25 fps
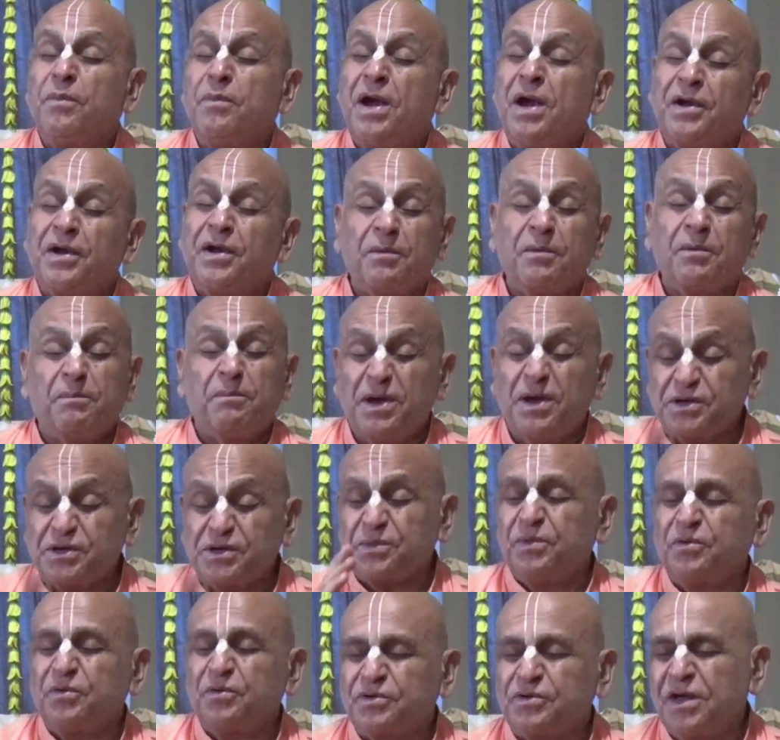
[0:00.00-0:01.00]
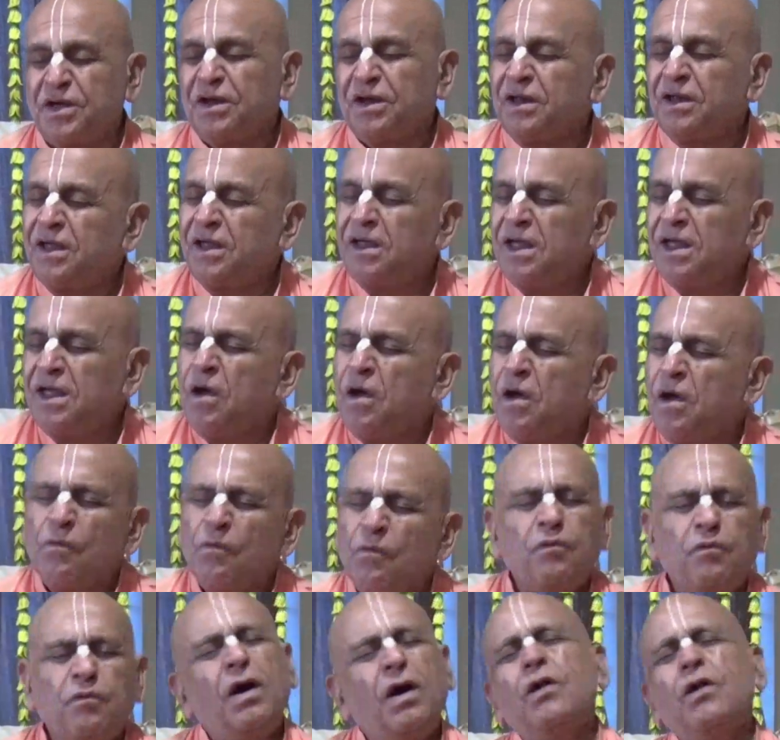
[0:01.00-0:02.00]
better, best future,
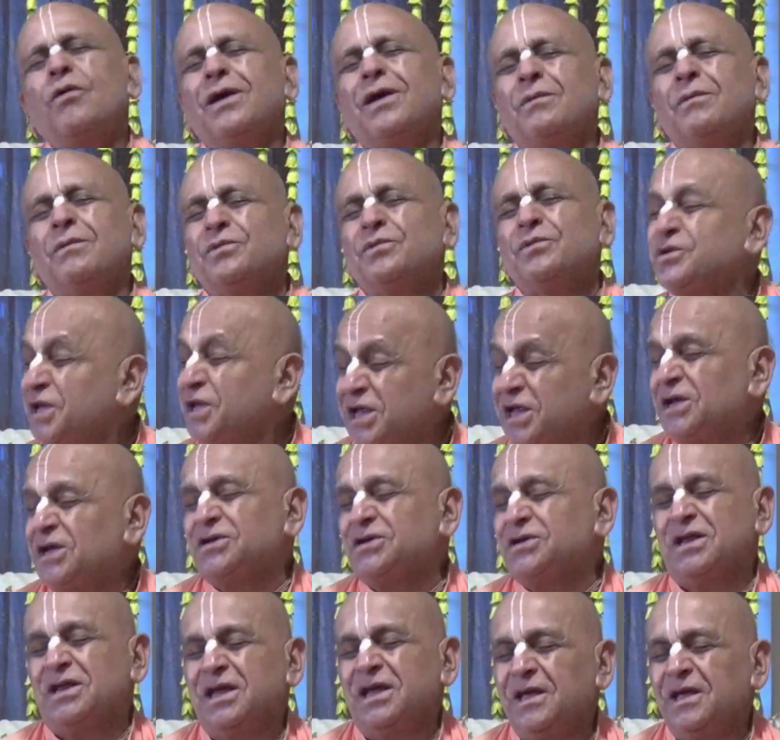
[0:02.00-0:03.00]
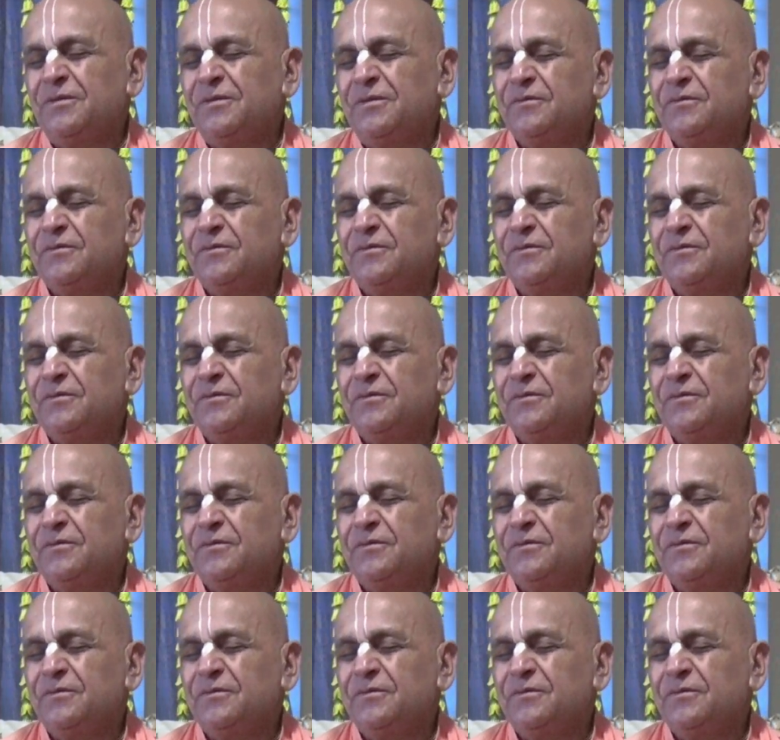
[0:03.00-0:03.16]
follow him seriously.